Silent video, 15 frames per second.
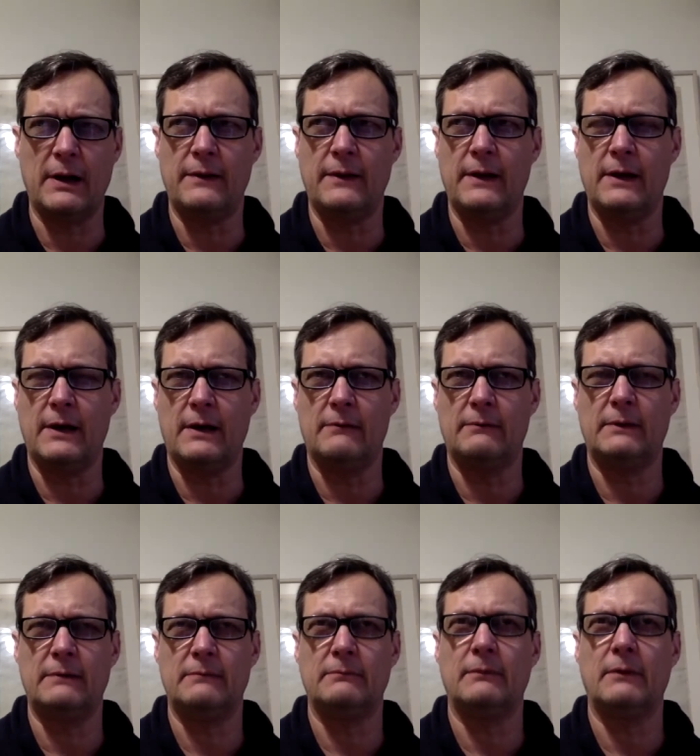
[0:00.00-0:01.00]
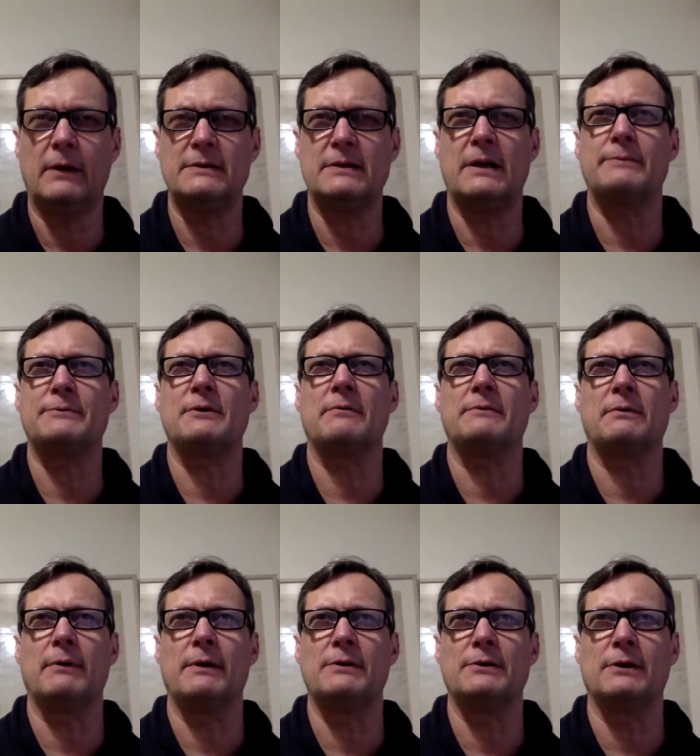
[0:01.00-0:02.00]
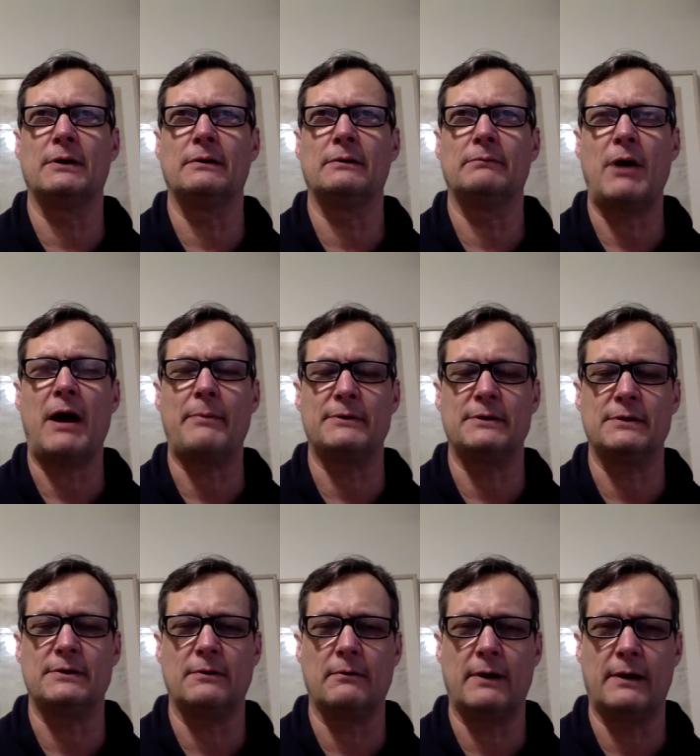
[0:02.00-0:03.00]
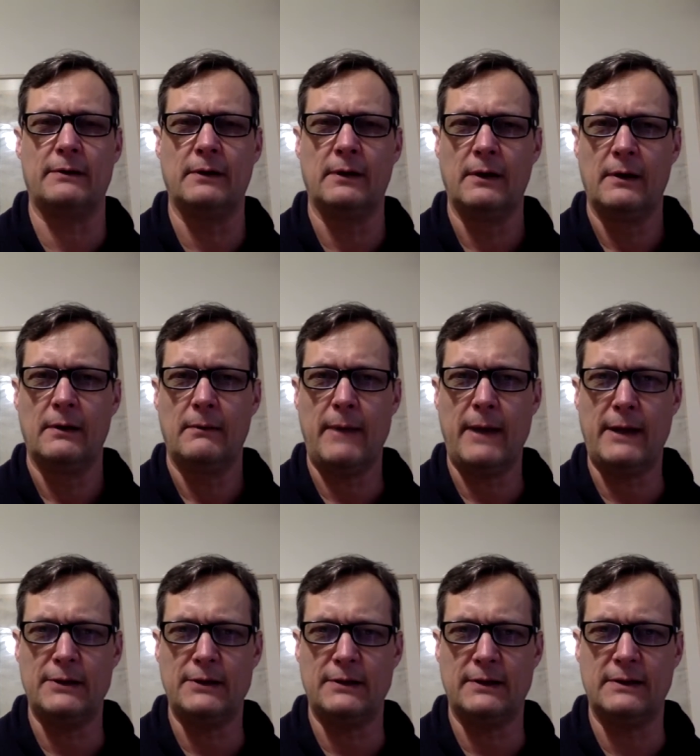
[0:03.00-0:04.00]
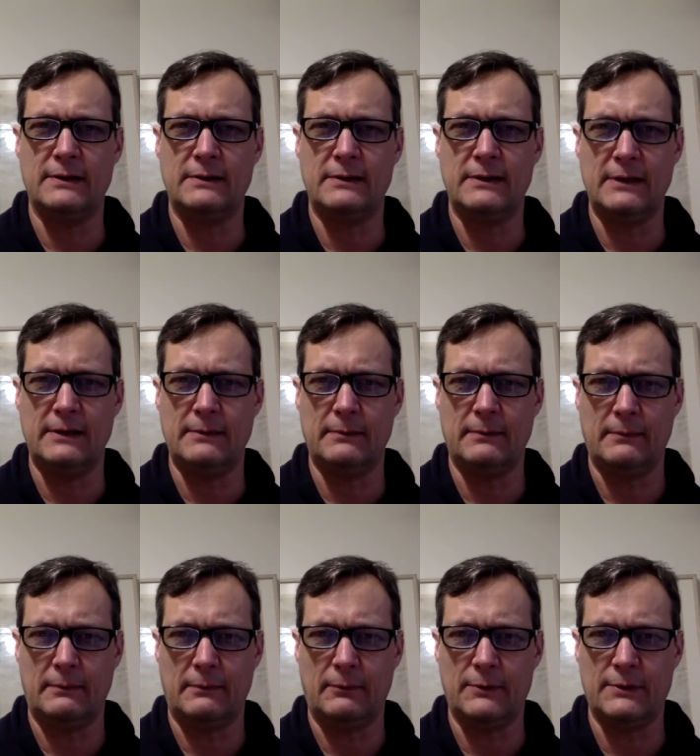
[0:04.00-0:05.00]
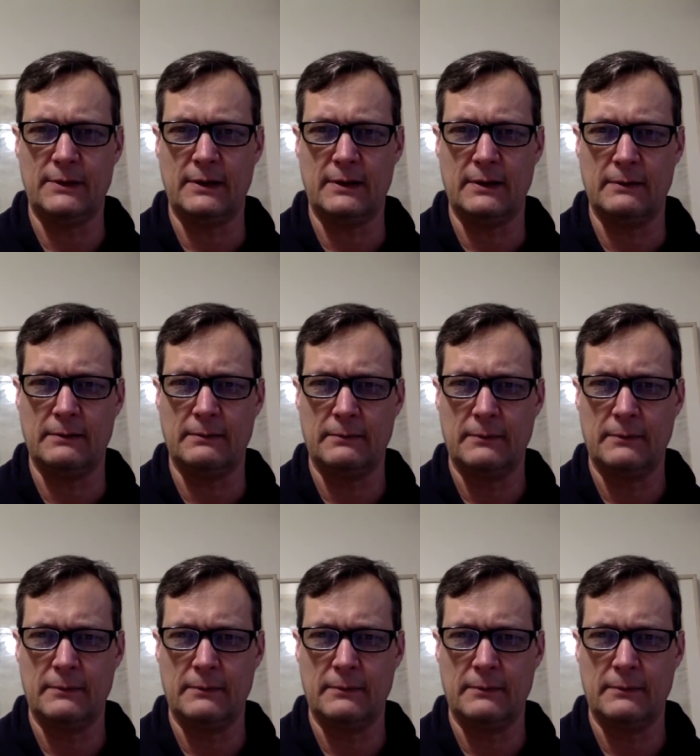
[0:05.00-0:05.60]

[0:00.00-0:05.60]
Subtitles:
in the isn't Upserve's original proposition around managing the team, wasn't it?